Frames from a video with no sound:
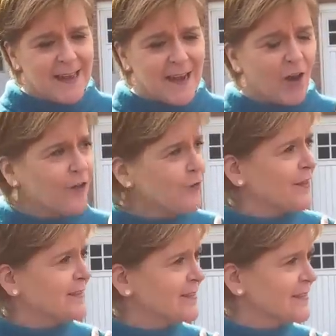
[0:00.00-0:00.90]
other
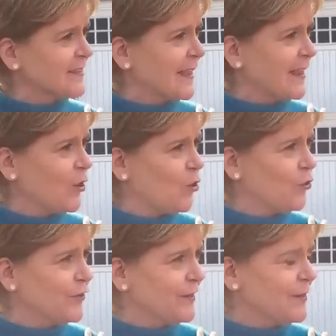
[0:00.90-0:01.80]
things
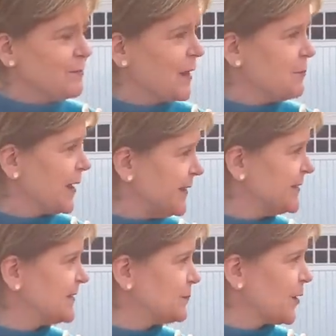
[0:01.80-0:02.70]
on my mind,
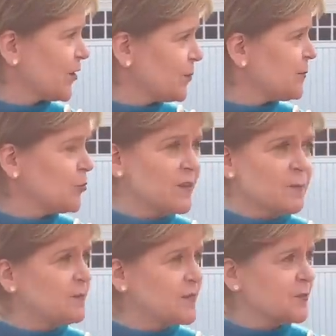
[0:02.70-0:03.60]
but other people can
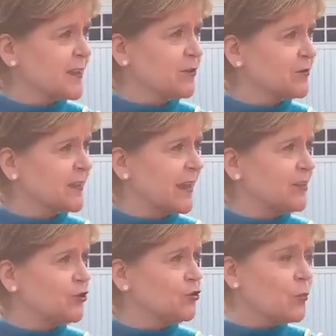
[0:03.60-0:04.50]
speak for themselves.
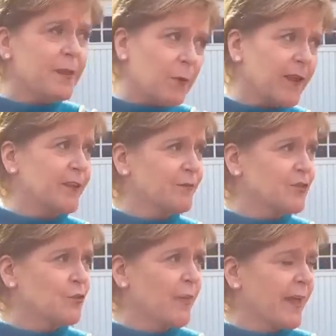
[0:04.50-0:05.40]
You know me well enough
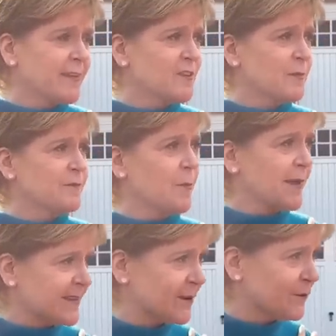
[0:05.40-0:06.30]
to know that I can speak for
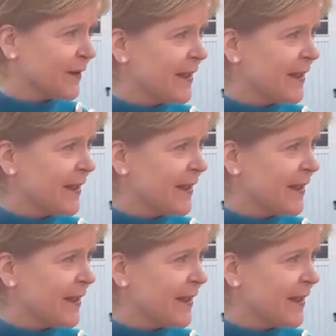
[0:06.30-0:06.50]
myself.